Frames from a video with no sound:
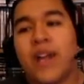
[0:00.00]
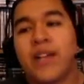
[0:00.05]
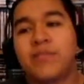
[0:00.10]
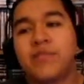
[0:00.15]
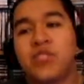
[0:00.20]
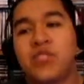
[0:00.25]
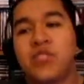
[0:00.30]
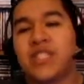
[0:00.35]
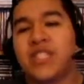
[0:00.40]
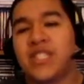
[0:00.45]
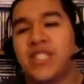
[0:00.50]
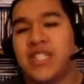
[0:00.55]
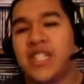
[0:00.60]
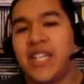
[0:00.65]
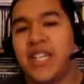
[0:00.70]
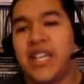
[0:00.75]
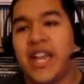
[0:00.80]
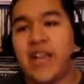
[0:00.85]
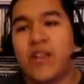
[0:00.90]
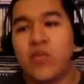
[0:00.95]
want him to
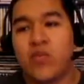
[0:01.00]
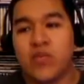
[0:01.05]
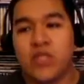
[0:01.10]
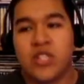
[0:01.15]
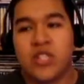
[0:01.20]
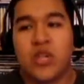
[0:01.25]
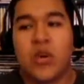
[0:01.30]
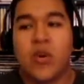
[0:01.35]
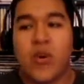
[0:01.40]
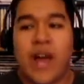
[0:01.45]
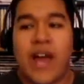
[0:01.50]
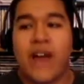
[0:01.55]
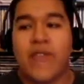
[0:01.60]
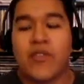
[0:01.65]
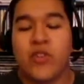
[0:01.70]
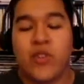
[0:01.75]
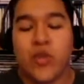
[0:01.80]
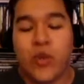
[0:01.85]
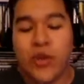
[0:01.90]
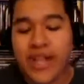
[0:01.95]
succeed, and you still
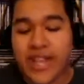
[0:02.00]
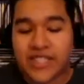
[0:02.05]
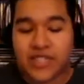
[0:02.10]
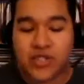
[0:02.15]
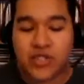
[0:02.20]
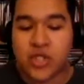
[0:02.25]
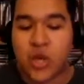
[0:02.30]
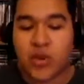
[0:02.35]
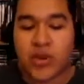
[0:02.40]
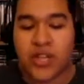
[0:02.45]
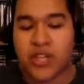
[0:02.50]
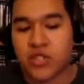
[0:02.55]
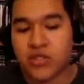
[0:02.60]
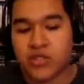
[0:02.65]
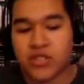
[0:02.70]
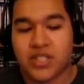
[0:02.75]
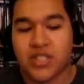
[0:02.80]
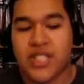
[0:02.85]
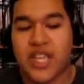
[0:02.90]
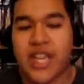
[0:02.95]
he has a joke in there
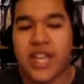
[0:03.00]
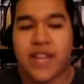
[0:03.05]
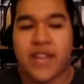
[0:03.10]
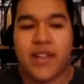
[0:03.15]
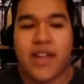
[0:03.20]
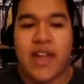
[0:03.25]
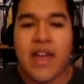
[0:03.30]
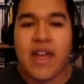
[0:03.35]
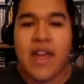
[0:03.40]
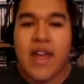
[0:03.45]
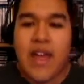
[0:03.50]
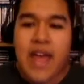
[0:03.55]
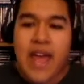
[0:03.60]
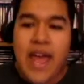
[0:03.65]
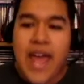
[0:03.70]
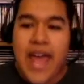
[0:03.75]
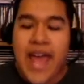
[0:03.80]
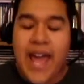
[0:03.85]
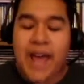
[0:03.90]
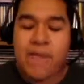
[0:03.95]
to say.
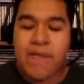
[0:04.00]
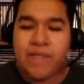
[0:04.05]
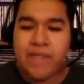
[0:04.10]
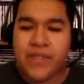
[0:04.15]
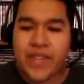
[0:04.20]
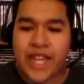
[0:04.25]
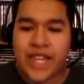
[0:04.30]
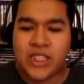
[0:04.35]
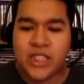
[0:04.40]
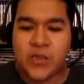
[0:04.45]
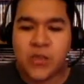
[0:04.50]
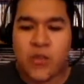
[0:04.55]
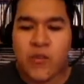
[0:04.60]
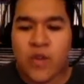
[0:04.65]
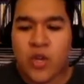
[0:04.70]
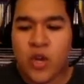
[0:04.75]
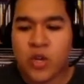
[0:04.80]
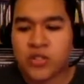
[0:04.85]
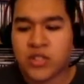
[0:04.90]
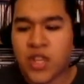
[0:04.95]
And as the
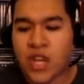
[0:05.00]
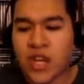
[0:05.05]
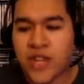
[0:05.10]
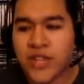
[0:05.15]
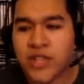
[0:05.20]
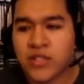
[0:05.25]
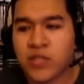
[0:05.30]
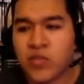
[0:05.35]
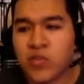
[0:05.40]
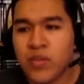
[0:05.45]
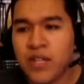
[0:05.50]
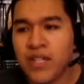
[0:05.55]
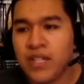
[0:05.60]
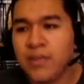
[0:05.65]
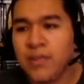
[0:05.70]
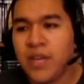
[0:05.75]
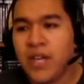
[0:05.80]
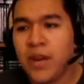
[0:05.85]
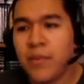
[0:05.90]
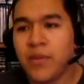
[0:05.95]
movie goes on, it's
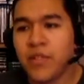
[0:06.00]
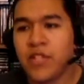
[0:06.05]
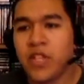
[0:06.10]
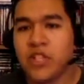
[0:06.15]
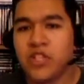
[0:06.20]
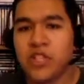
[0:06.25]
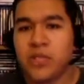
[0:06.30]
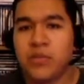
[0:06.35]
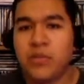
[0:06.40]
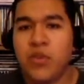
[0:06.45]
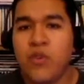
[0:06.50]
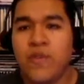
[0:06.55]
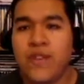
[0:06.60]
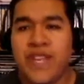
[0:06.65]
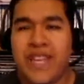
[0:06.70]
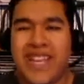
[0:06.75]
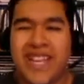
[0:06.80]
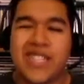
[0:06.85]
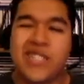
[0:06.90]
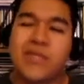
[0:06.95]
really become a touching
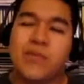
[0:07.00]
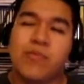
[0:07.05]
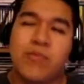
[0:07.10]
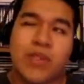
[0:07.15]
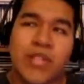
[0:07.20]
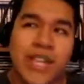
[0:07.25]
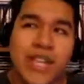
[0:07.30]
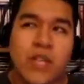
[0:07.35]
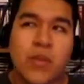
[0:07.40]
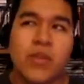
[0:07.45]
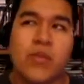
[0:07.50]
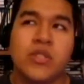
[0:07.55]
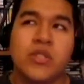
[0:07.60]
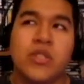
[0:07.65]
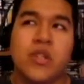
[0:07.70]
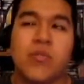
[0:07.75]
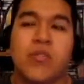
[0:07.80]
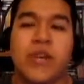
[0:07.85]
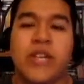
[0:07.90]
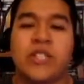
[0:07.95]
movie. It's predictable in
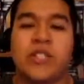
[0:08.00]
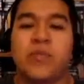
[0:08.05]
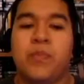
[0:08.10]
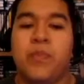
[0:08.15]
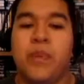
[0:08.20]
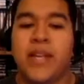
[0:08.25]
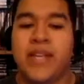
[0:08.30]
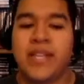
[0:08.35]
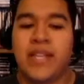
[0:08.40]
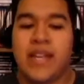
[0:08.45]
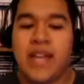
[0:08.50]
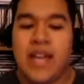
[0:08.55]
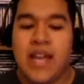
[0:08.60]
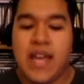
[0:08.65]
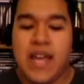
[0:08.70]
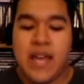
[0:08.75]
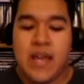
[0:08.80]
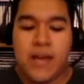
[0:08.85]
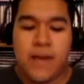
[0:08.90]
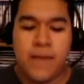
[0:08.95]
some ways, but
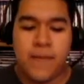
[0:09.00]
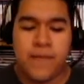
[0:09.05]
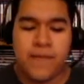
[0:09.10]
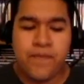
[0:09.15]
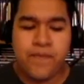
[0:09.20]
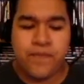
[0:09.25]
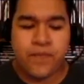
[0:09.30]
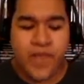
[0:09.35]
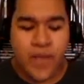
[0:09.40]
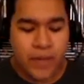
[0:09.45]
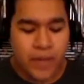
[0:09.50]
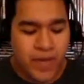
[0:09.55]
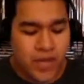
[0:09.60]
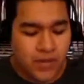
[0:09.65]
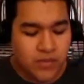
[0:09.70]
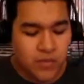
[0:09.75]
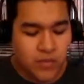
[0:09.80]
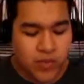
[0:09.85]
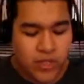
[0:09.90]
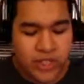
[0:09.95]
it
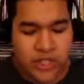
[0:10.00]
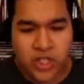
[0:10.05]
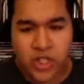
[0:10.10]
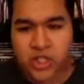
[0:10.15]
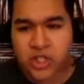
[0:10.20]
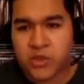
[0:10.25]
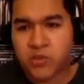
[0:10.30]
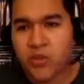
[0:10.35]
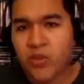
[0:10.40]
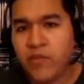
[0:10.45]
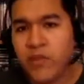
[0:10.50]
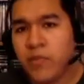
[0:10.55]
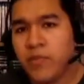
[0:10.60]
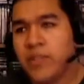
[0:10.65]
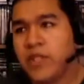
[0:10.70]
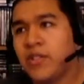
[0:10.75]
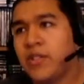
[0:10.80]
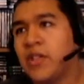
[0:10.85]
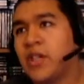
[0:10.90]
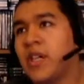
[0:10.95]
becomes really touching movie
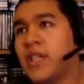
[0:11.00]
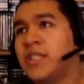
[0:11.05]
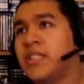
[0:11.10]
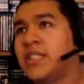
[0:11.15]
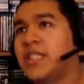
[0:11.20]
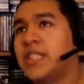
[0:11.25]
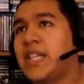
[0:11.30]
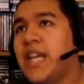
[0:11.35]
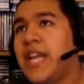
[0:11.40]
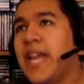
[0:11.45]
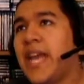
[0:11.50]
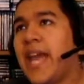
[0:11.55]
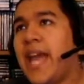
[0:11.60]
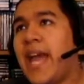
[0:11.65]
because